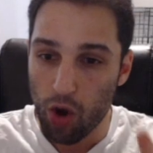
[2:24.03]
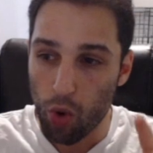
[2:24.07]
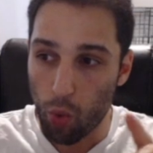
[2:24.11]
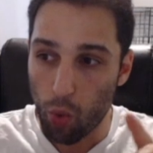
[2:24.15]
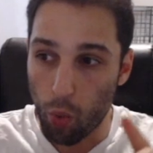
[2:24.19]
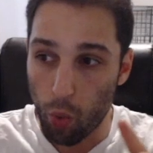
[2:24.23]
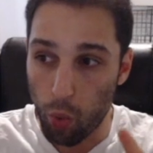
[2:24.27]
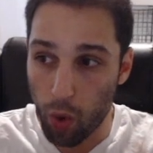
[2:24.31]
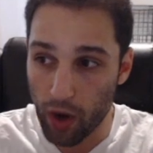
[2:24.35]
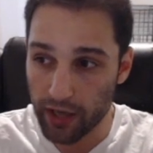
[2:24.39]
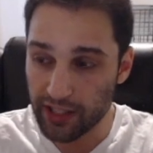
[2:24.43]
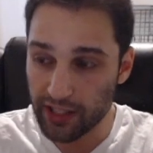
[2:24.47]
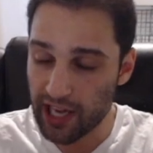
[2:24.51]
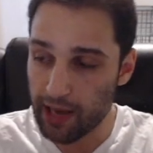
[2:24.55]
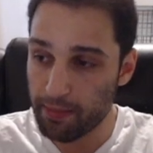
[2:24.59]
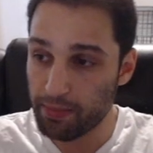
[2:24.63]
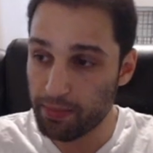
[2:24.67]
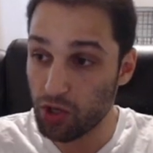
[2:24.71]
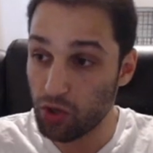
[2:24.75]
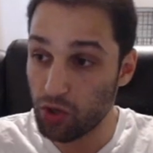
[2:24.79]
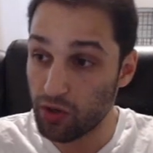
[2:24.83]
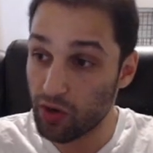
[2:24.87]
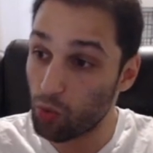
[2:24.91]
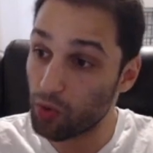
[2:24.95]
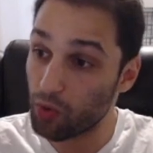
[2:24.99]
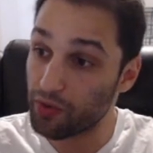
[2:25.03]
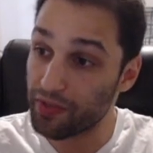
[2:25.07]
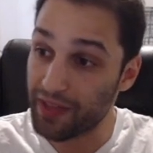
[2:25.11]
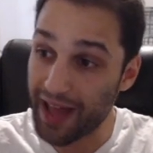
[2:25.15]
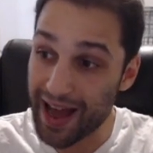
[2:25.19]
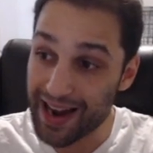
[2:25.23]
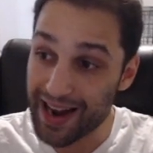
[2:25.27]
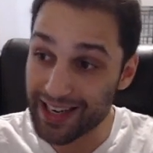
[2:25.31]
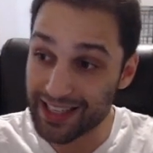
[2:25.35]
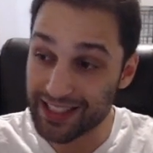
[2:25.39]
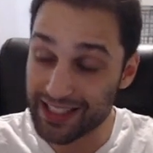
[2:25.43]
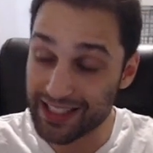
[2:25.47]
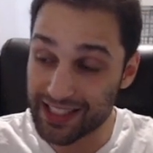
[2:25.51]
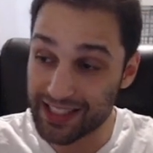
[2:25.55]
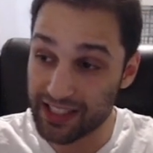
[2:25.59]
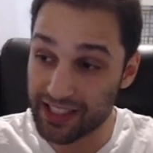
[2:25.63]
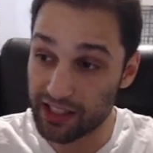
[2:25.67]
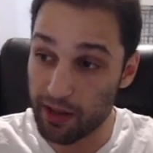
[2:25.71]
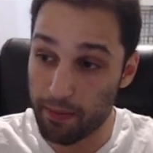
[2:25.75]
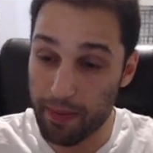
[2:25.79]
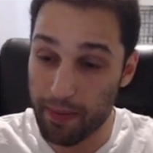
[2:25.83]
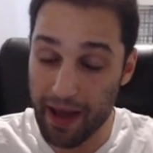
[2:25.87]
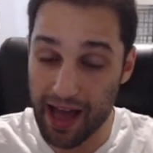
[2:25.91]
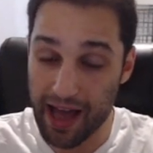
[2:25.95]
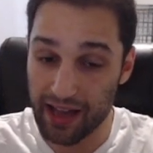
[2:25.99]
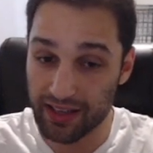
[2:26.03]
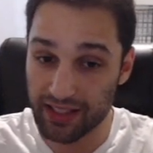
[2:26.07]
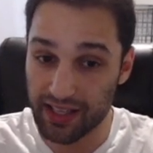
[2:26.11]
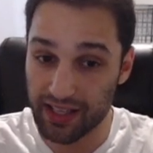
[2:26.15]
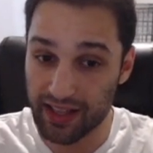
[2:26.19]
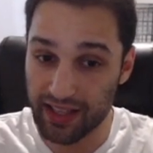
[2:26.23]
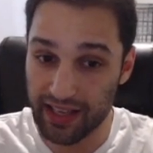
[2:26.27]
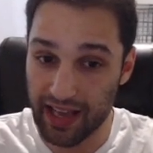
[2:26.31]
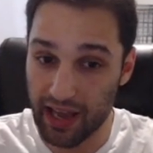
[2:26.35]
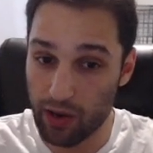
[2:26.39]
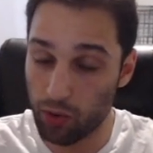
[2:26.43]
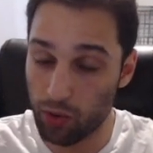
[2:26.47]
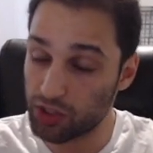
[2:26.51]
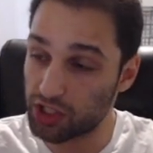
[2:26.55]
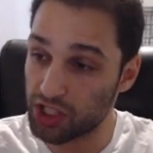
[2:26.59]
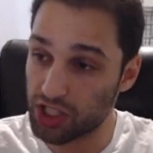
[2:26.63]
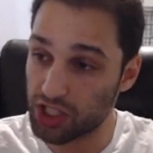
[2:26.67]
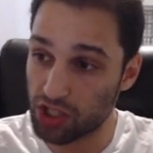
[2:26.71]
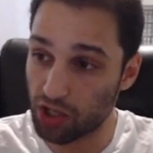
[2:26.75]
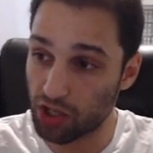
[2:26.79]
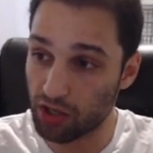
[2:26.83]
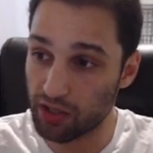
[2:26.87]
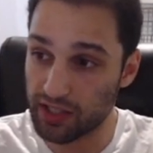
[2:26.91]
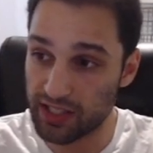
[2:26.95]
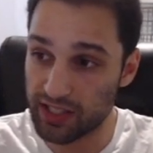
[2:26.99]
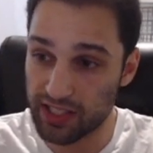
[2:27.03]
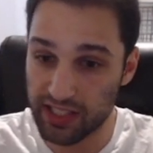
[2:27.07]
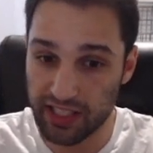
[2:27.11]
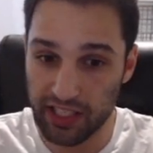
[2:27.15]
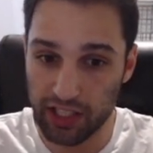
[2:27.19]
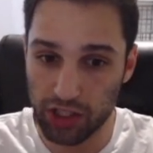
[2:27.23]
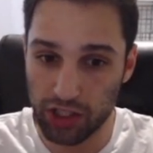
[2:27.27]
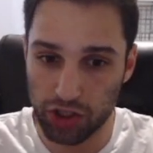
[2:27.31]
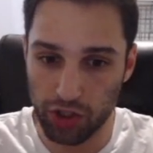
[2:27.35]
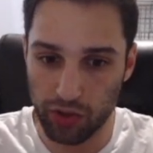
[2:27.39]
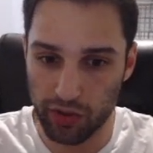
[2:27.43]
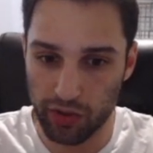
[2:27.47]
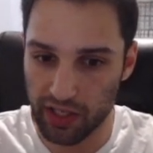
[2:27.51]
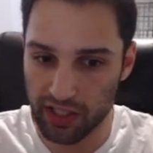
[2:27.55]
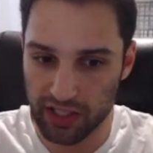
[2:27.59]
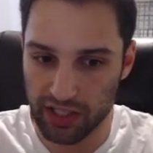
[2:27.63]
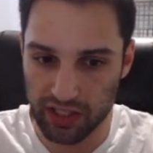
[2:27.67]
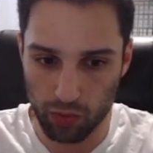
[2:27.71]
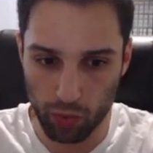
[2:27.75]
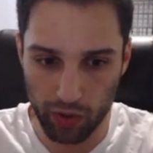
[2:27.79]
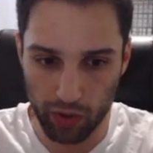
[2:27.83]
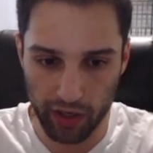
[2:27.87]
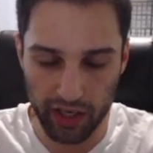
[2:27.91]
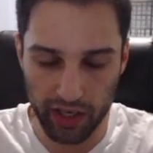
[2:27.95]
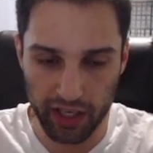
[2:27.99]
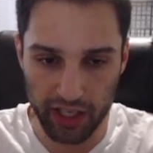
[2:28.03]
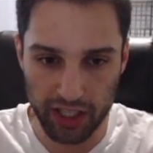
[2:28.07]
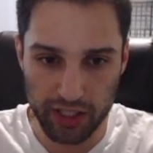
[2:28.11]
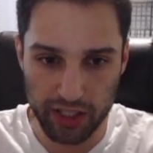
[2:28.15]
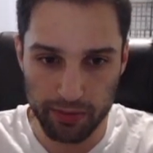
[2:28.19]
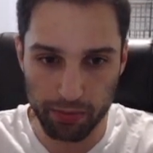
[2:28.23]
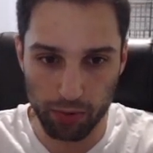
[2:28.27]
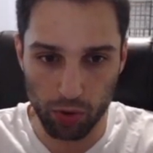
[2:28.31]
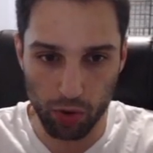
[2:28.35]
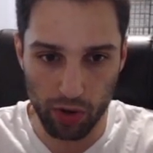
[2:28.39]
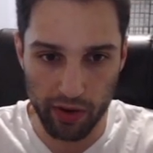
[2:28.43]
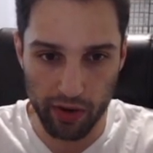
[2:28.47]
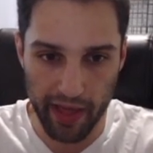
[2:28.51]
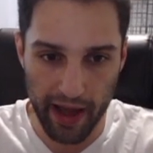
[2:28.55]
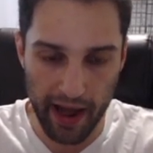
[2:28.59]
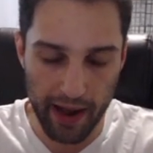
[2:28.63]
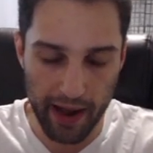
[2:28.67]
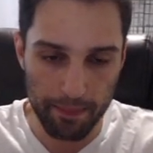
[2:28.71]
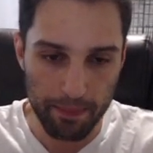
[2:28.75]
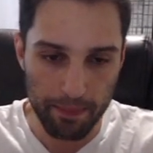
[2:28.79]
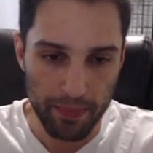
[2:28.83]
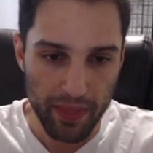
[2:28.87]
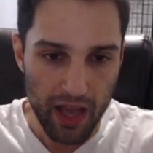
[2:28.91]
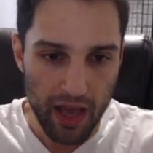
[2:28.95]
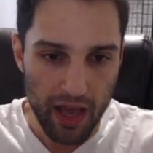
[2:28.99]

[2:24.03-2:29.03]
One type of unit will not necessarily pack to the gate, which is certain siege units, and we're going to explore that.